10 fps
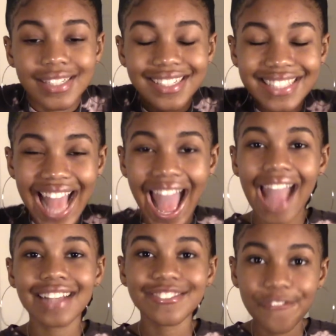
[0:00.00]
Just
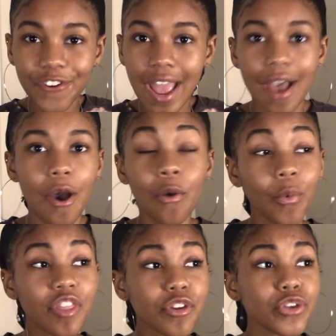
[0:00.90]
ask for help.
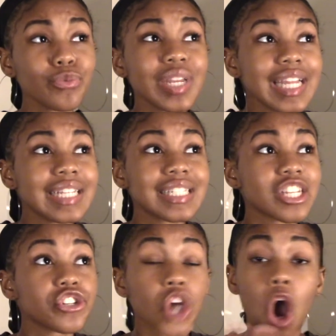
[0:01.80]
Whether you need to
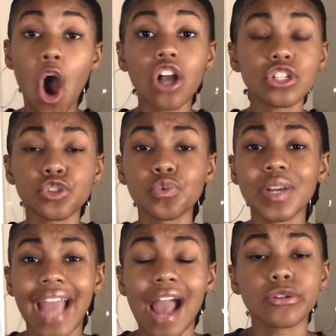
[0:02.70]
talk to a
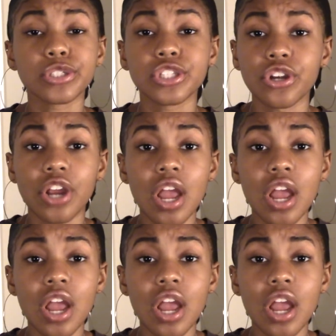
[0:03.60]
counselor,